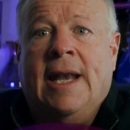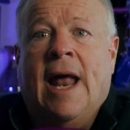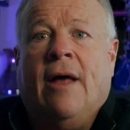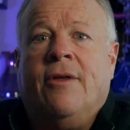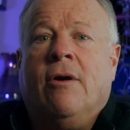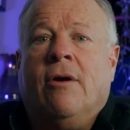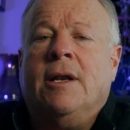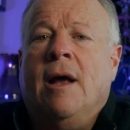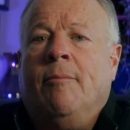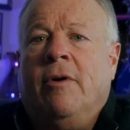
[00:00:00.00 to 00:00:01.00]
Now, there are a
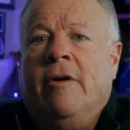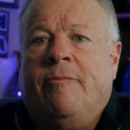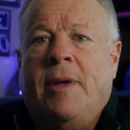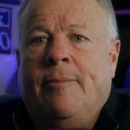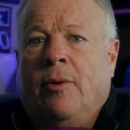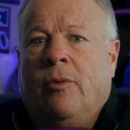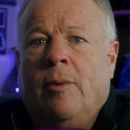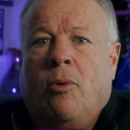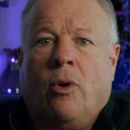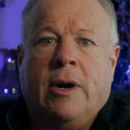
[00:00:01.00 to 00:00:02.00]
number of people
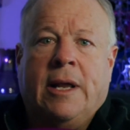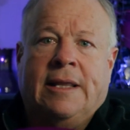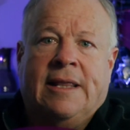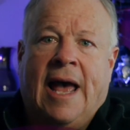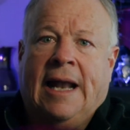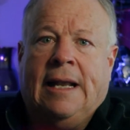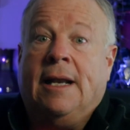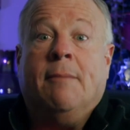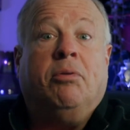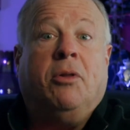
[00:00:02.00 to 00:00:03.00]
reporting that
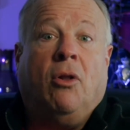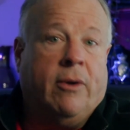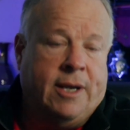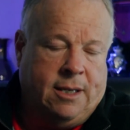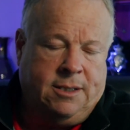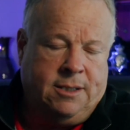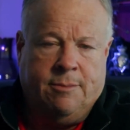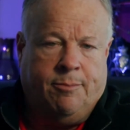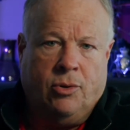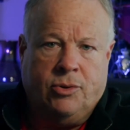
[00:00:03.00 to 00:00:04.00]
an employee,
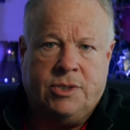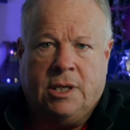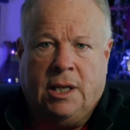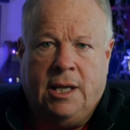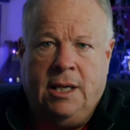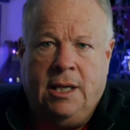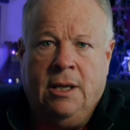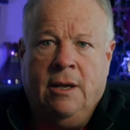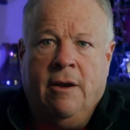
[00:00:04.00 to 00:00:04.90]
supposedly,